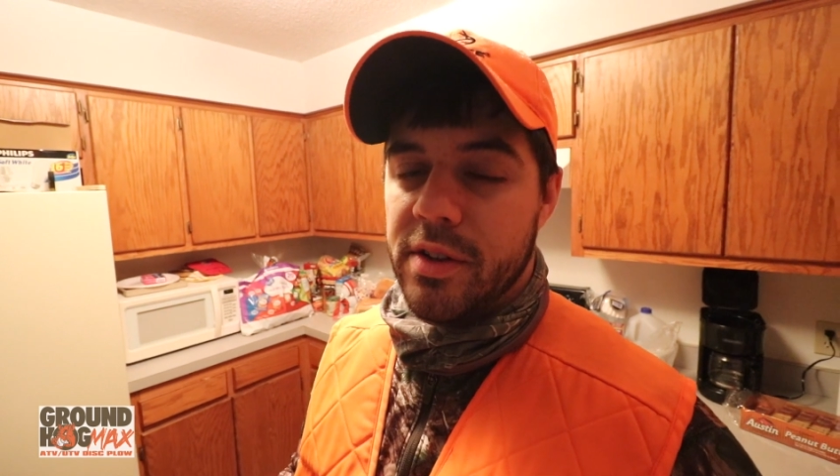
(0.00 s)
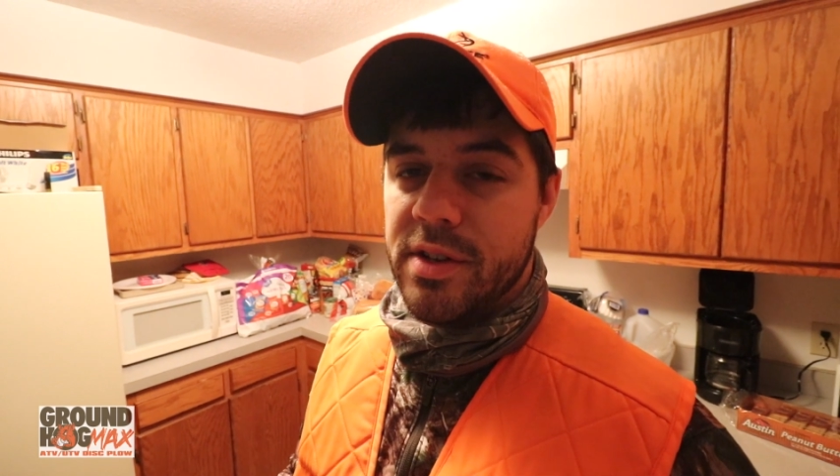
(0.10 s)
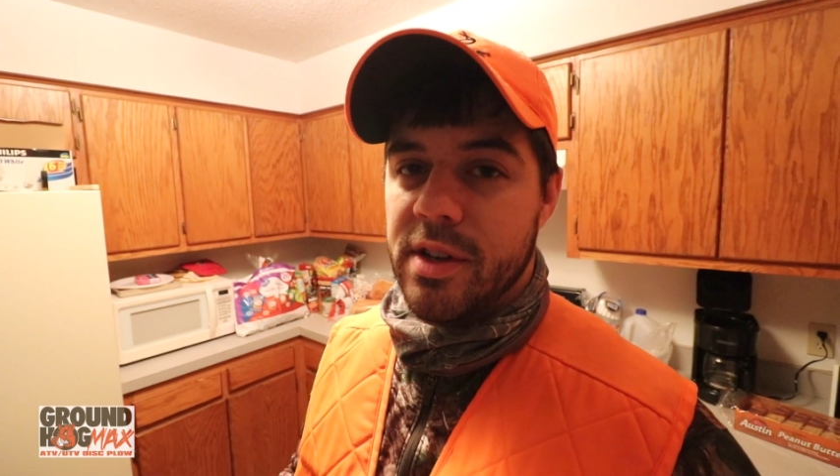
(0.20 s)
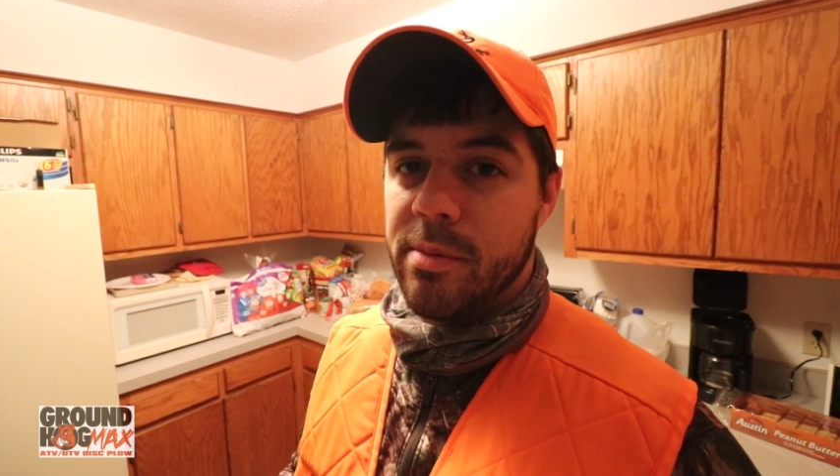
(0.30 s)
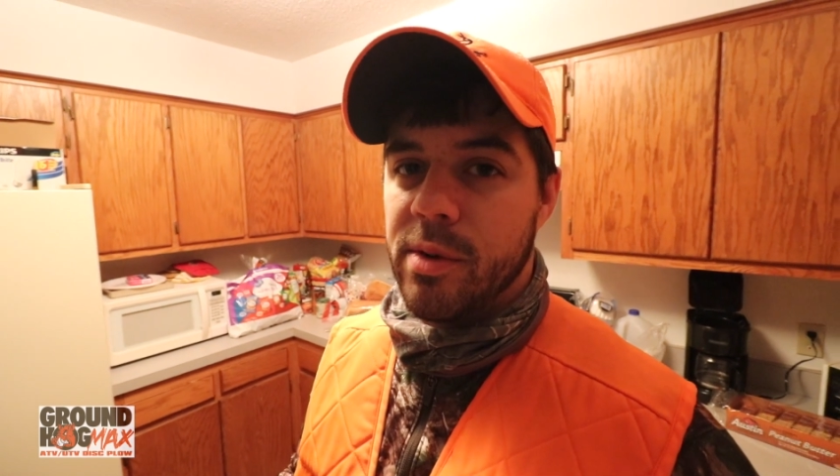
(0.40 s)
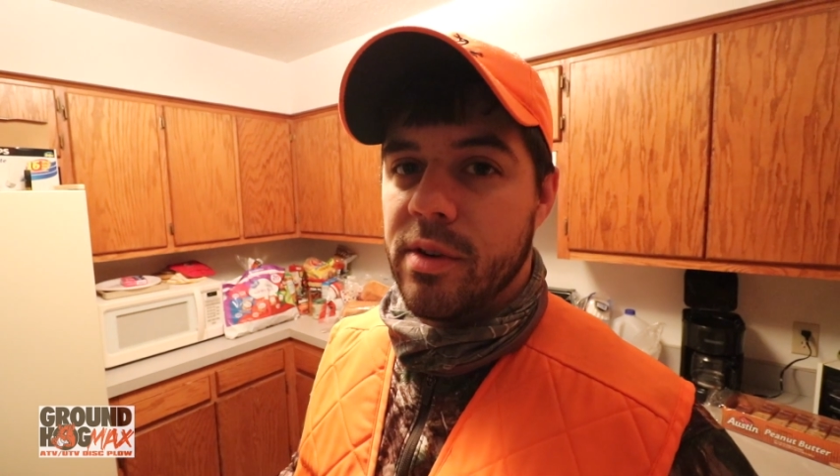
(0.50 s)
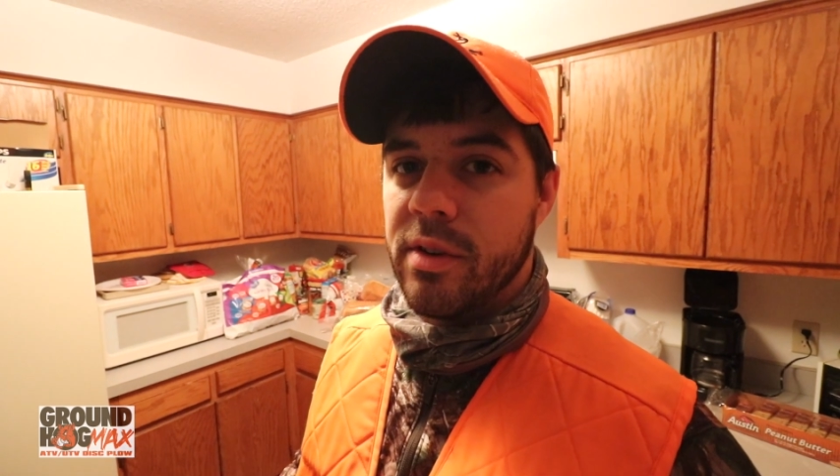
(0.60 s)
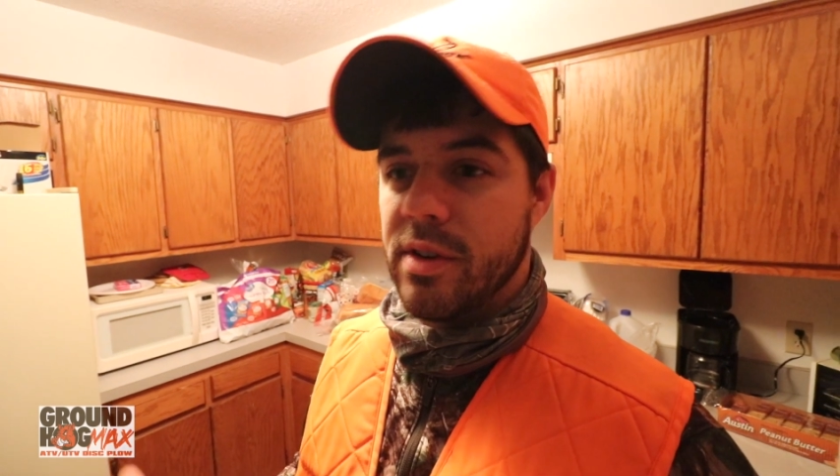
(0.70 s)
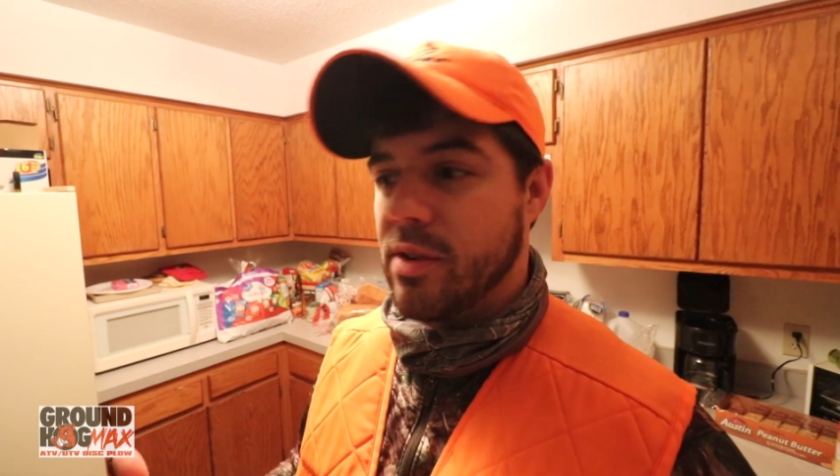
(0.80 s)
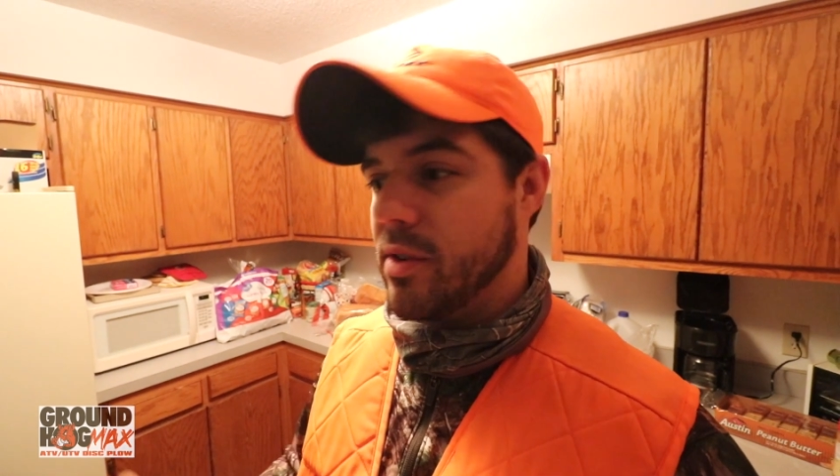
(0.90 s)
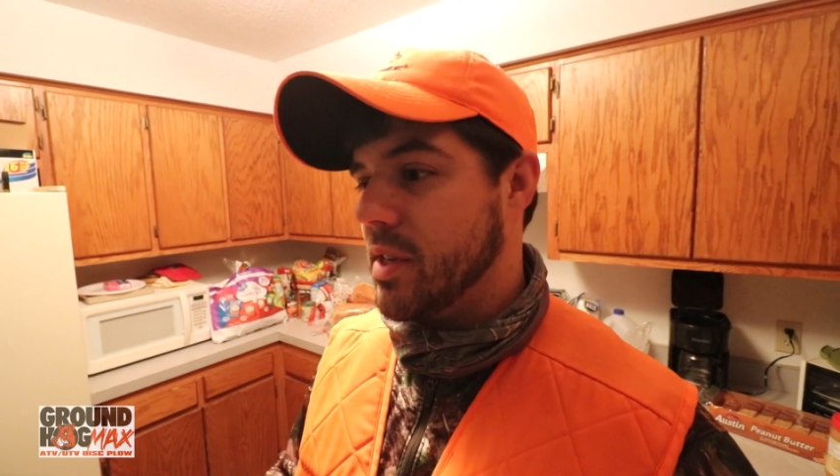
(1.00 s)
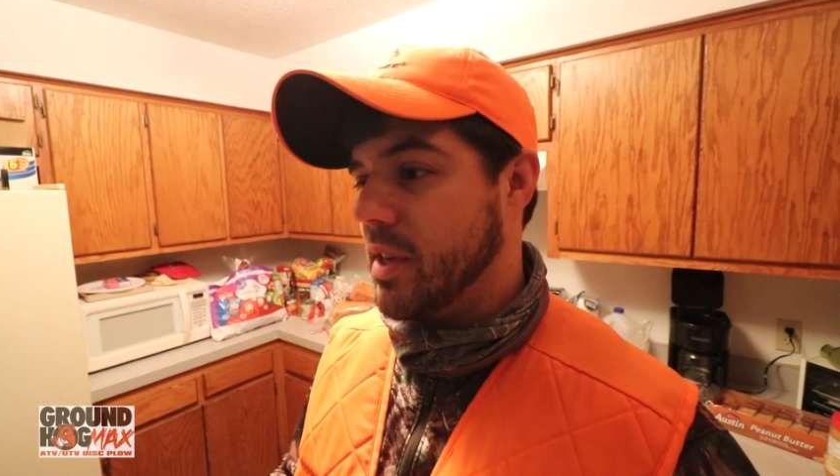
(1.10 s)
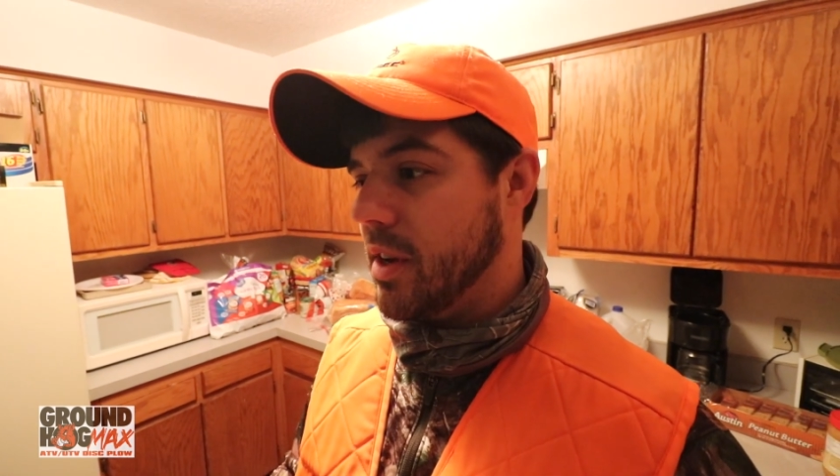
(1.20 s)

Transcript: this summer already set